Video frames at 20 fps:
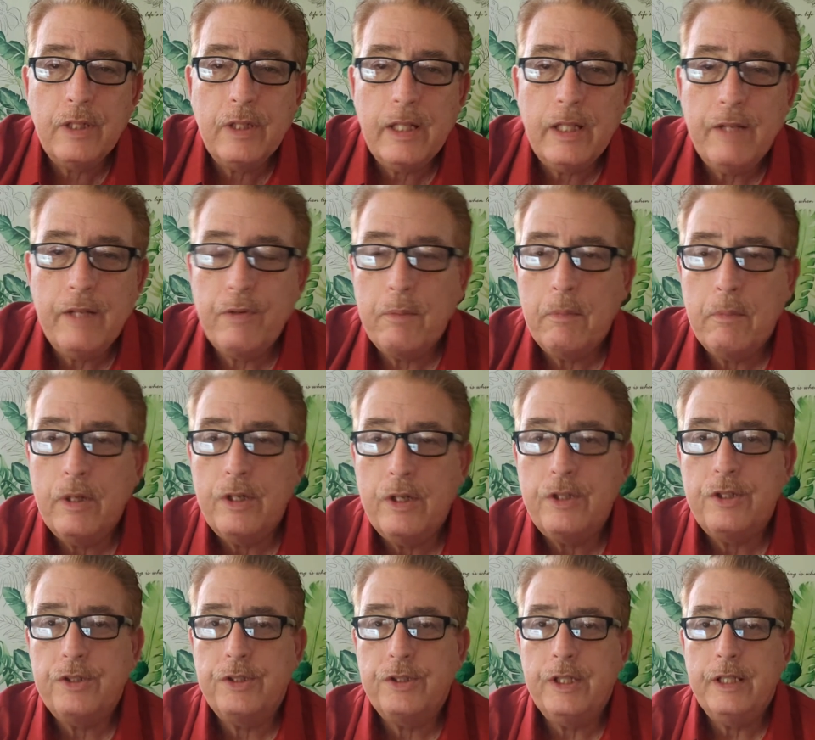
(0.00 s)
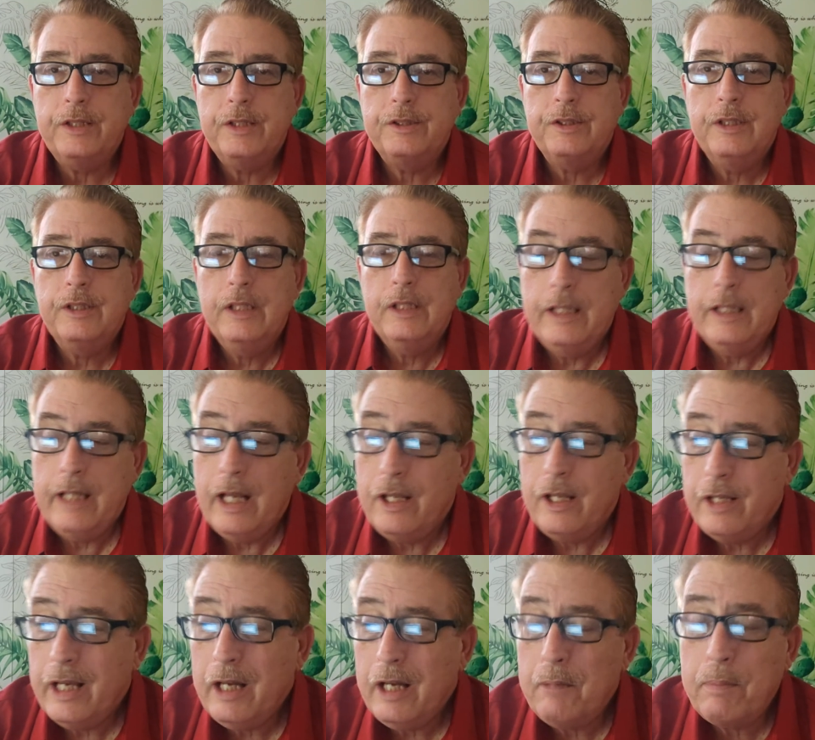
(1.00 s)
leave for emergencies? Yeah, you
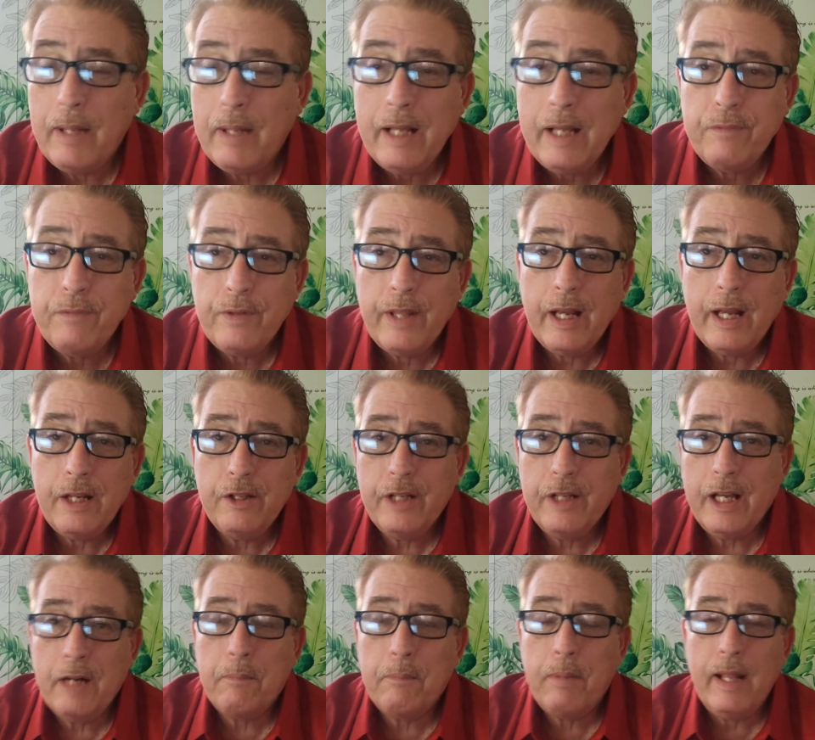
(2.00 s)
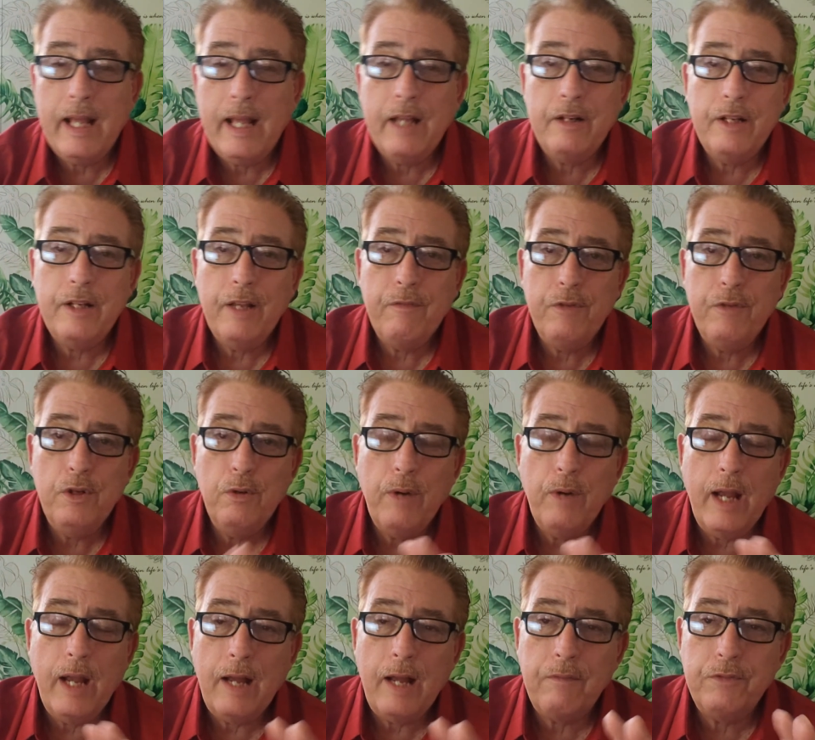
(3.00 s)
got to plan for that. You got to plan if you
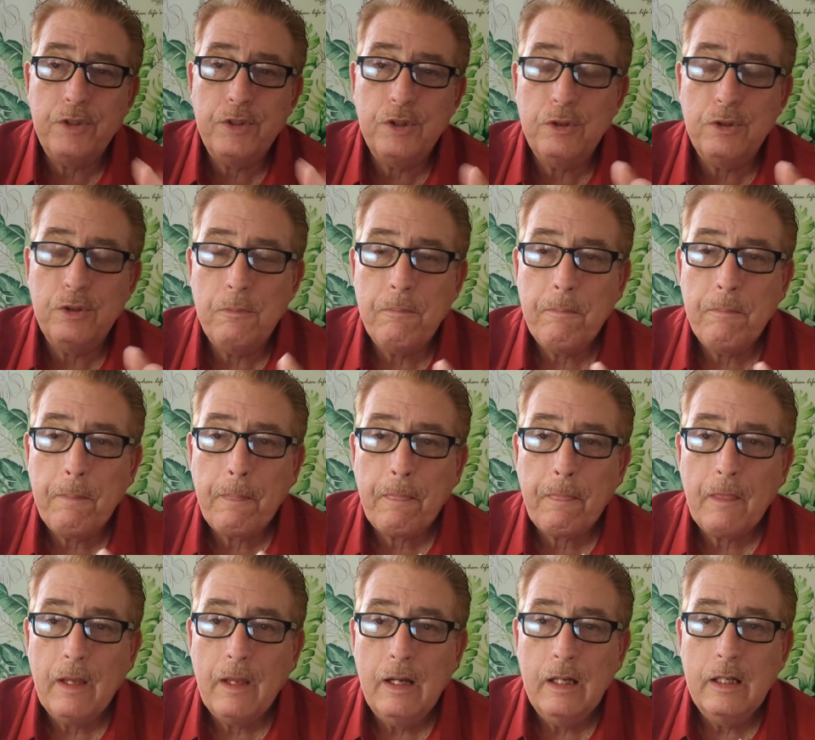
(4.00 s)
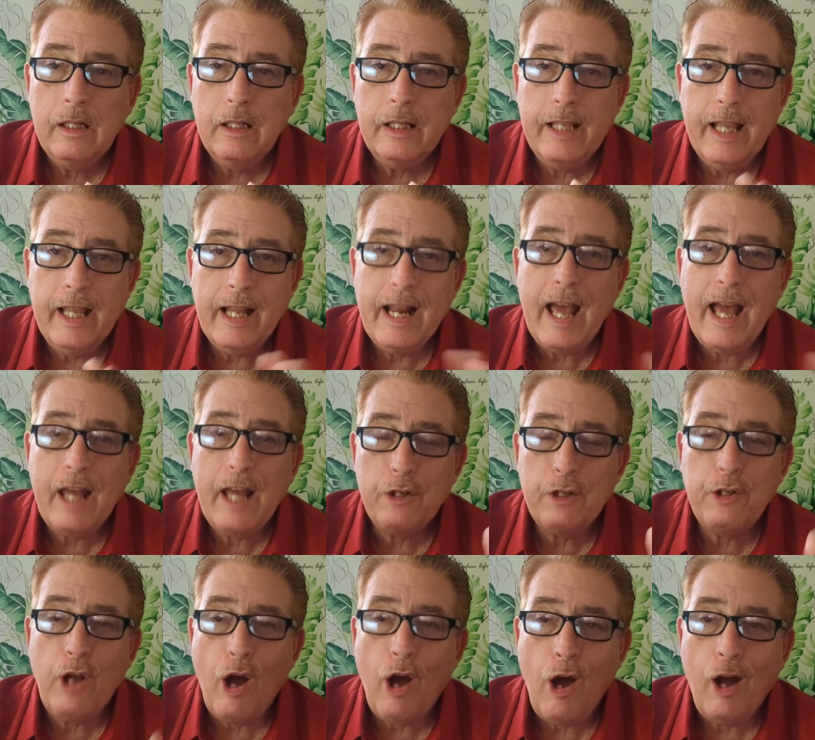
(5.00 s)
have to get out of
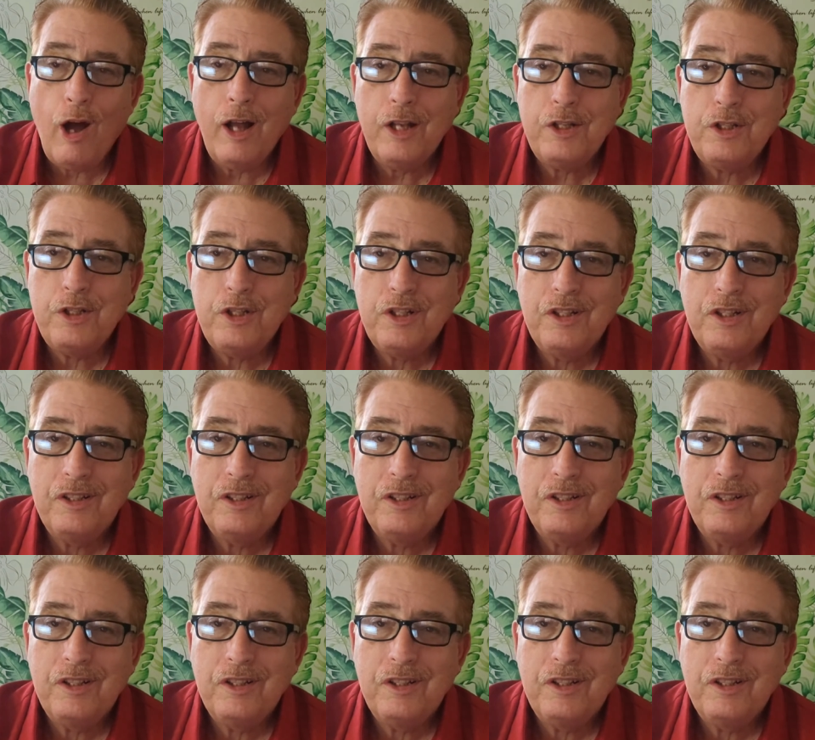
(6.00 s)
Dodge.